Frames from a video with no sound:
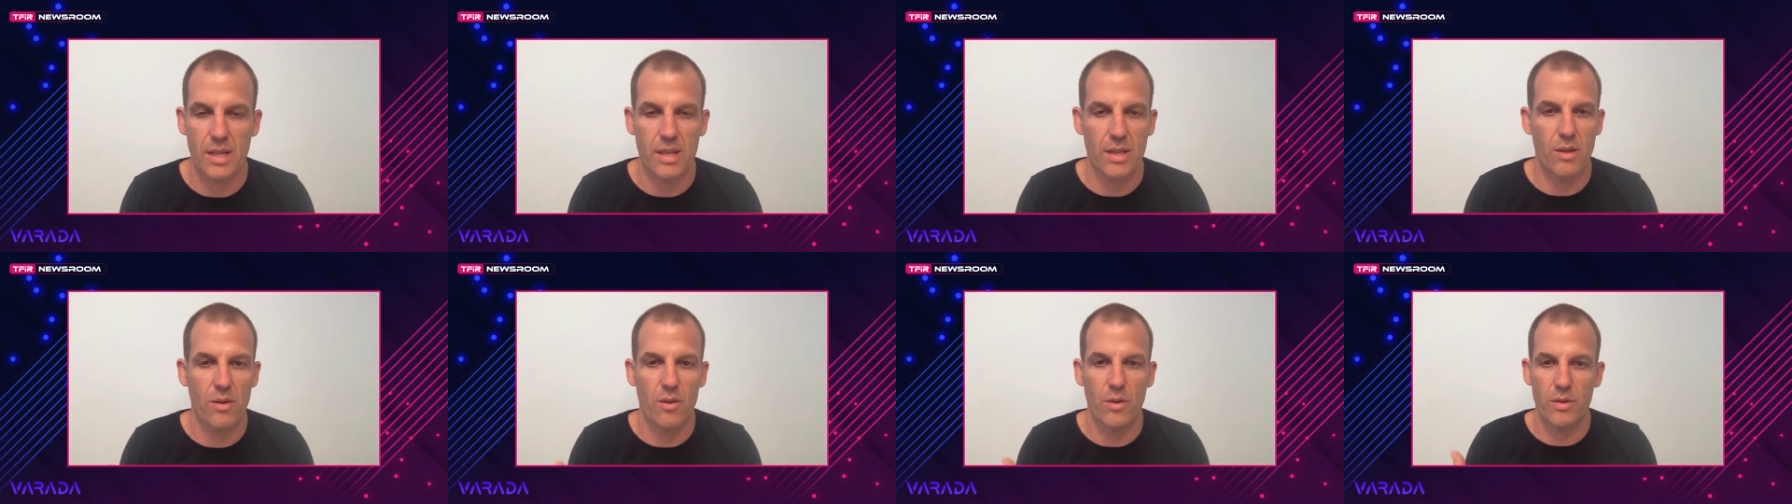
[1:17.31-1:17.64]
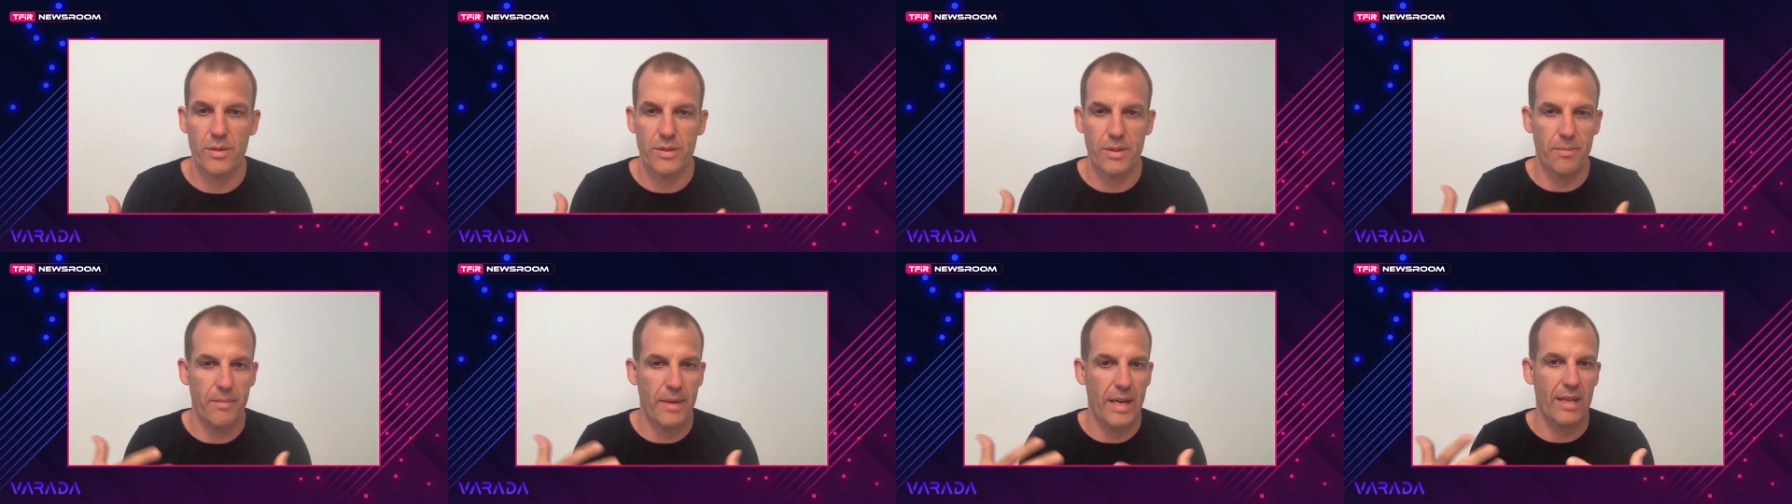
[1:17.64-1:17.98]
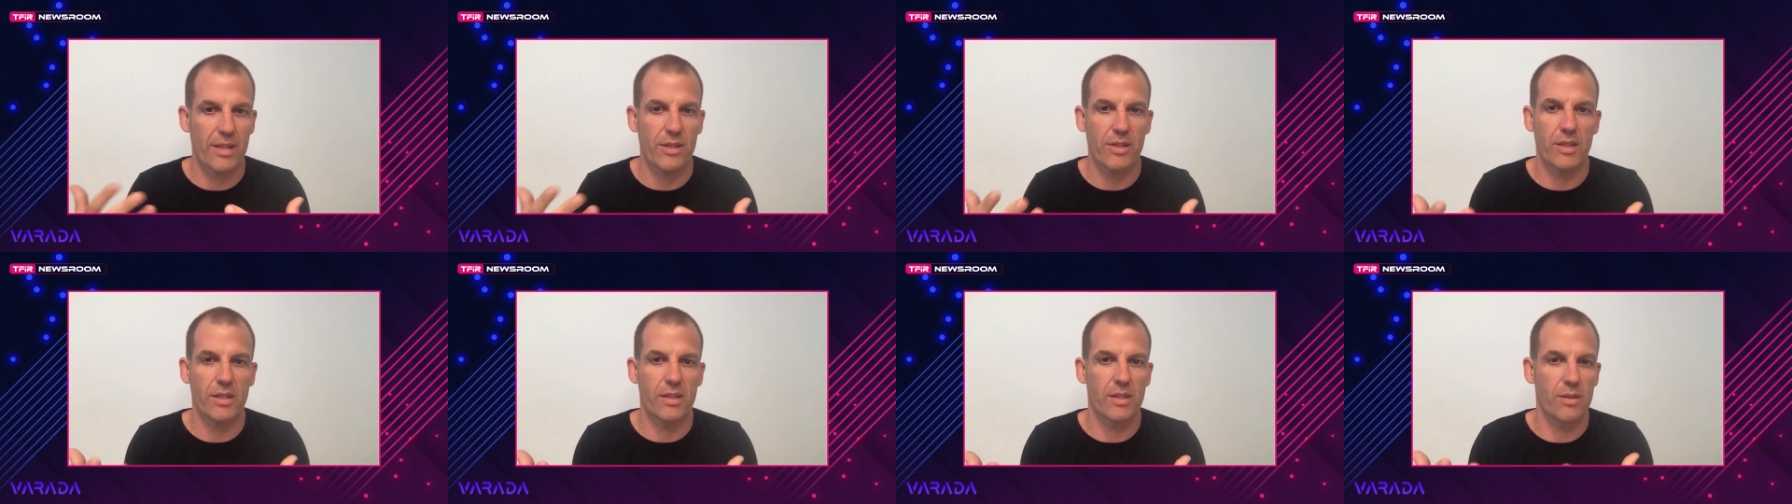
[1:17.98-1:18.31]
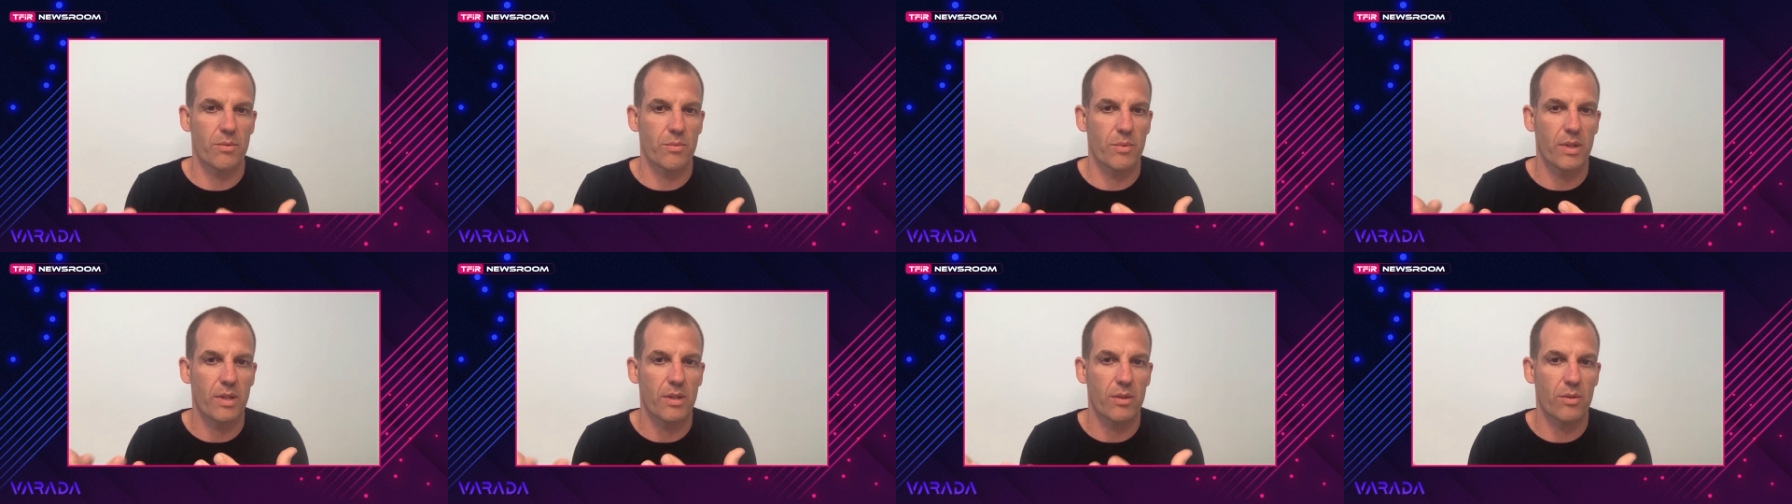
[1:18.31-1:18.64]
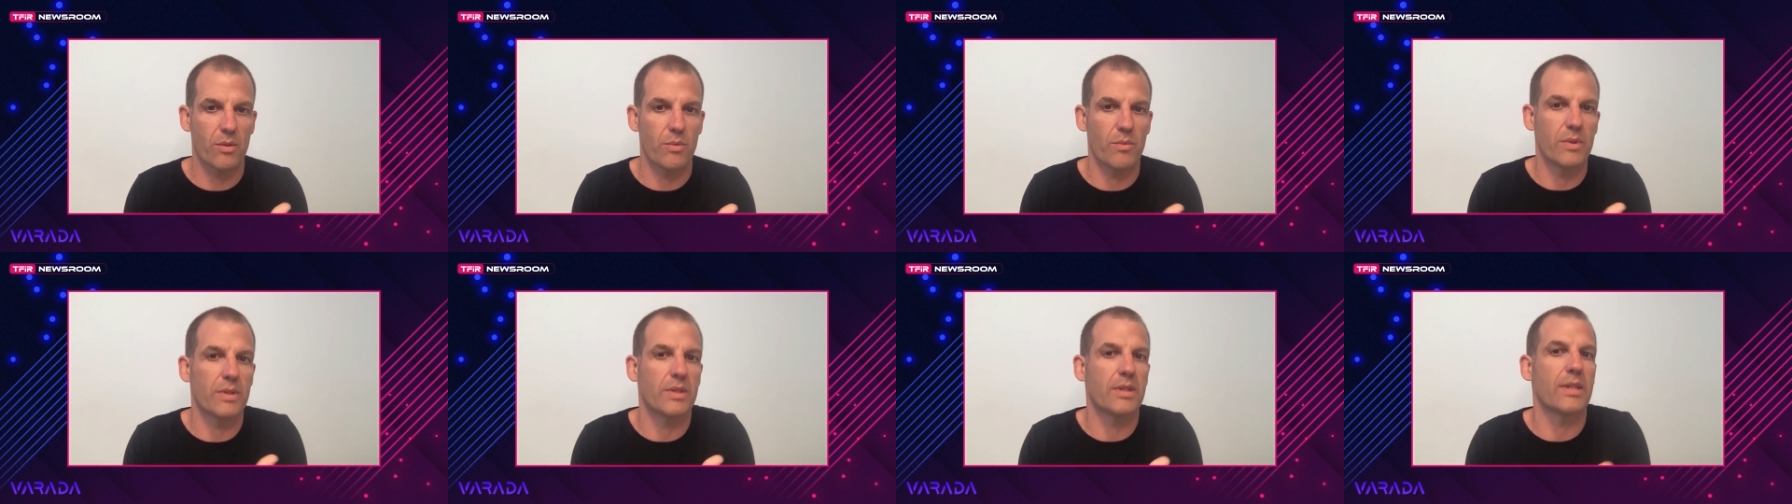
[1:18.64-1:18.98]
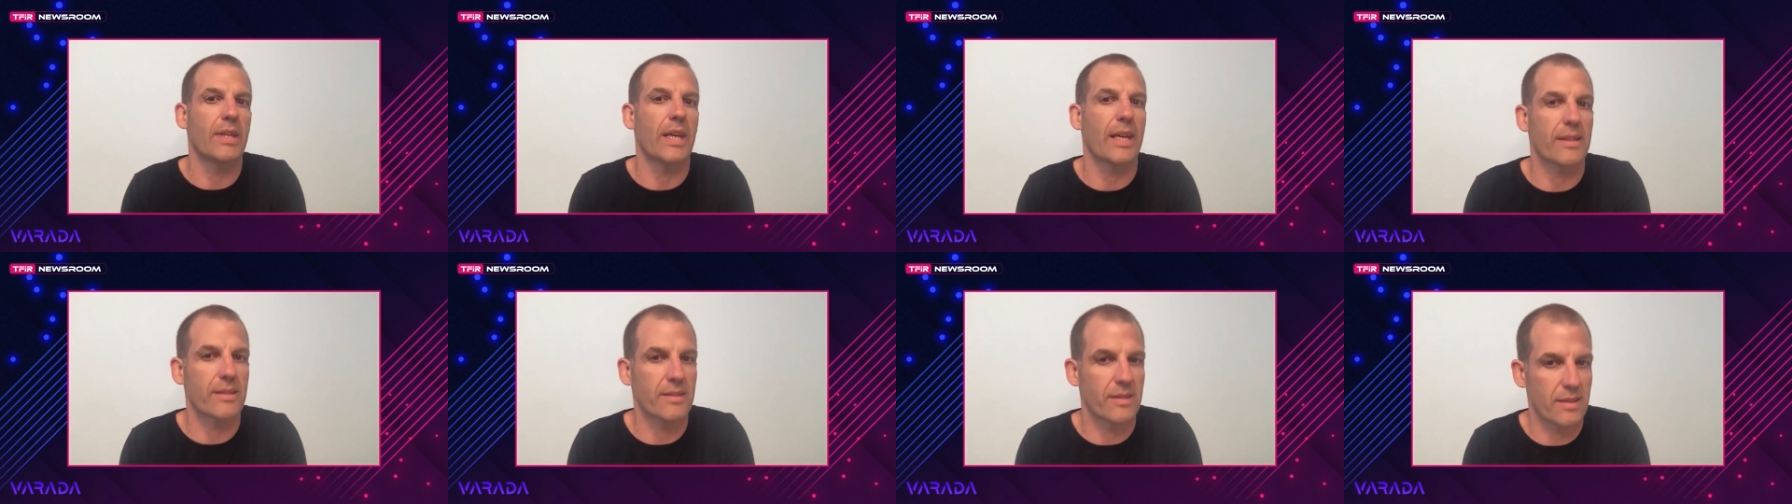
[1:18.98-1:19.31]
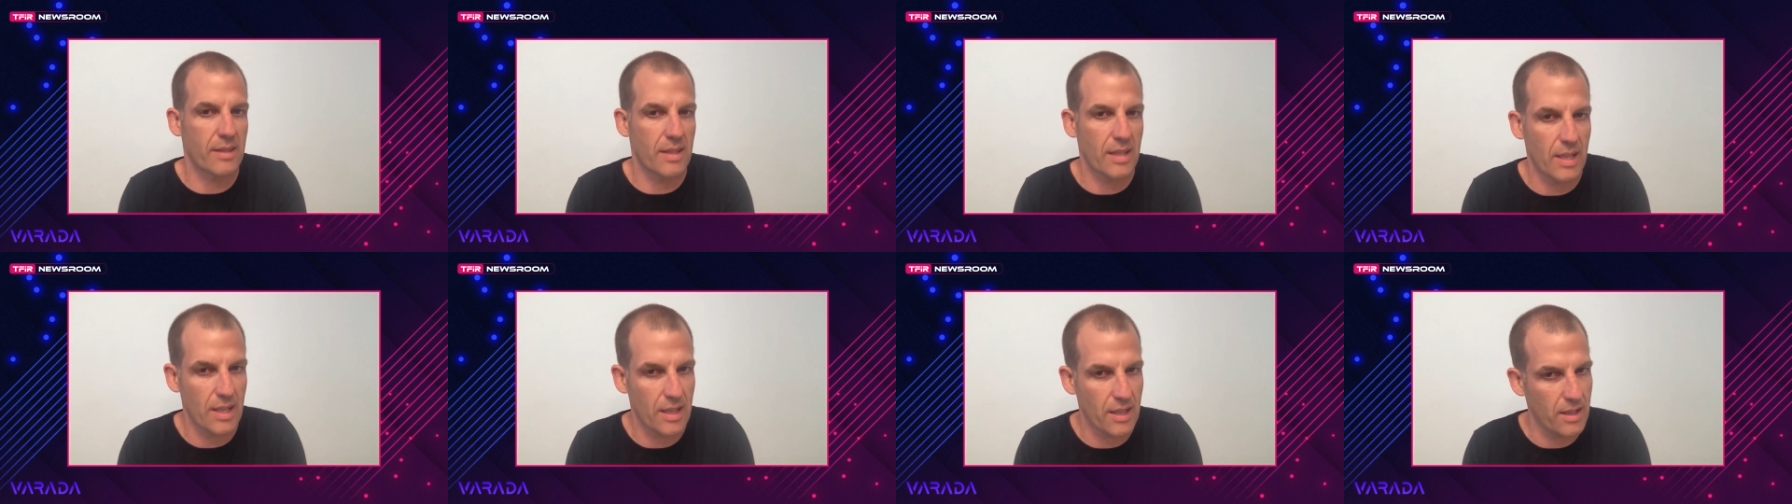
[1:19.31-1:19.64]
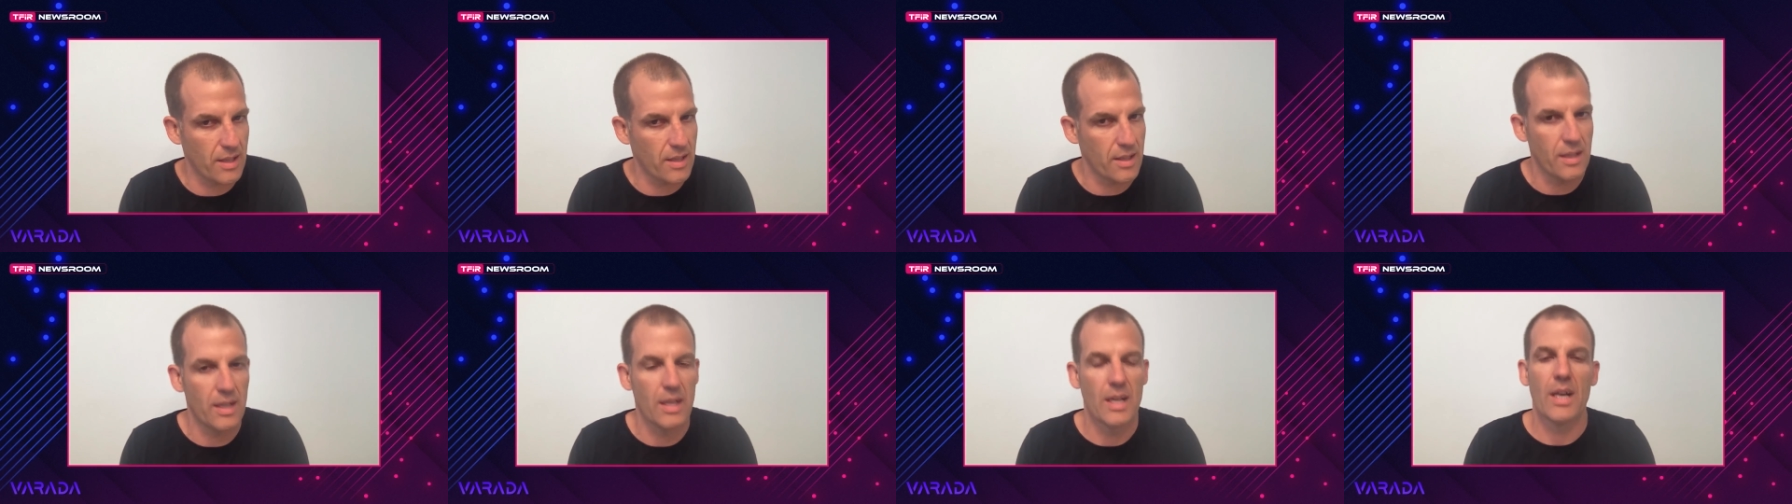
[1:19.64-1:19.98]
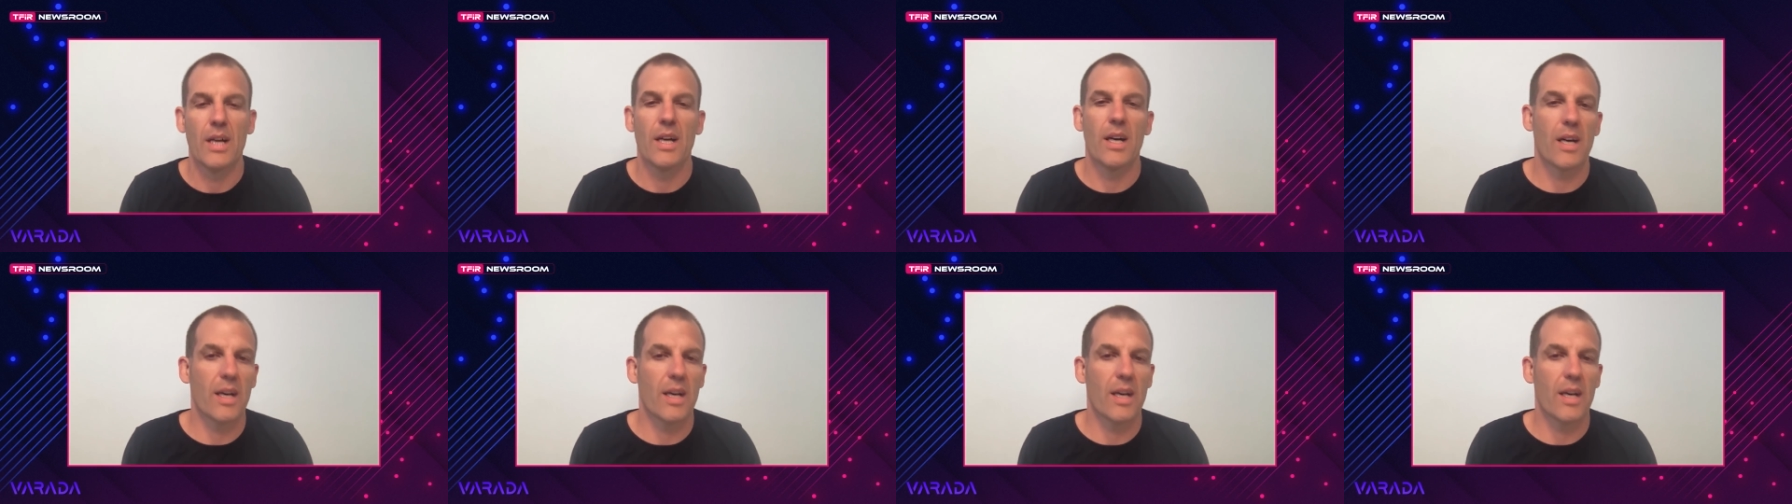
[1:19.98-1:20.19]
and all the magic that we can do with text there.